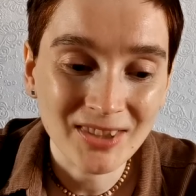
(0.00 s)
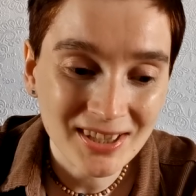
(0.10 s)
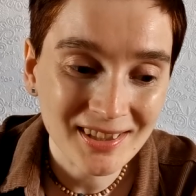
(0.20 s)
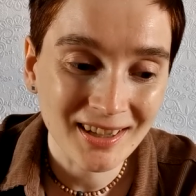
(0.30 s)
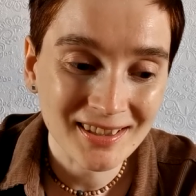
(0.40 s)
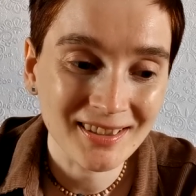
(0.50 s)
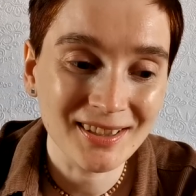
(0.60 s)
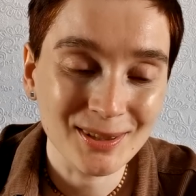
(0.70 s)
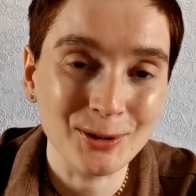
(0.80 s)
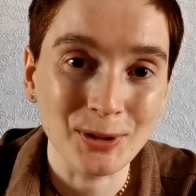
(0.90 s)
discuss
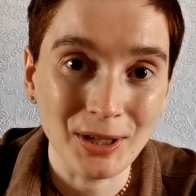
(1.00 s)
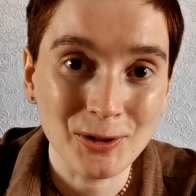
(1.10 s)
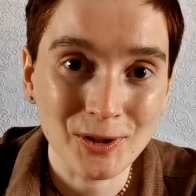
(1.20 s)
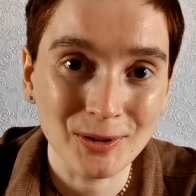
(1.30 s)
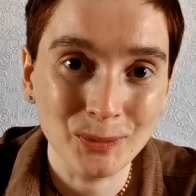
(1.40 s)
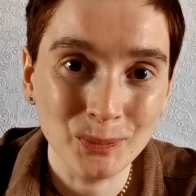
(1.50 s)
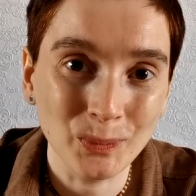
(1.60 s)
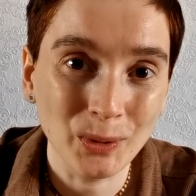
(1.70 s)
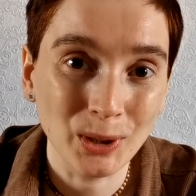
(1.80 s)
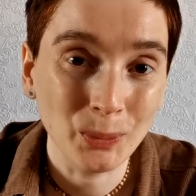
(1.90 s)
this situation
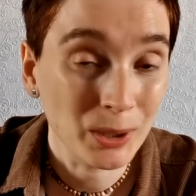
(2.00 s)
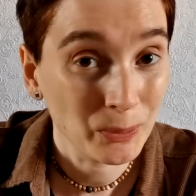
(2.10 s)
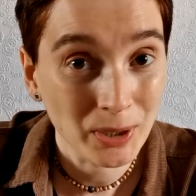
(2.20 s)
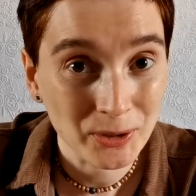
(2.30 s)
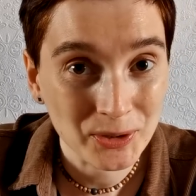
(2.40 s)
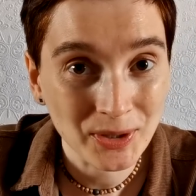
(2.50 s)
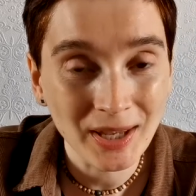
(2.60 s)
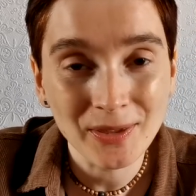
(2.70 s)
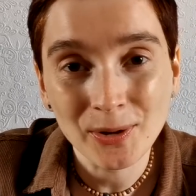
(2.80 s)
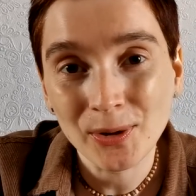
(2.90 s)
when we are
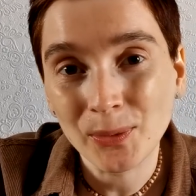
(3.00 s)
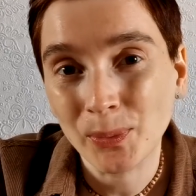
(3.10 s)
together.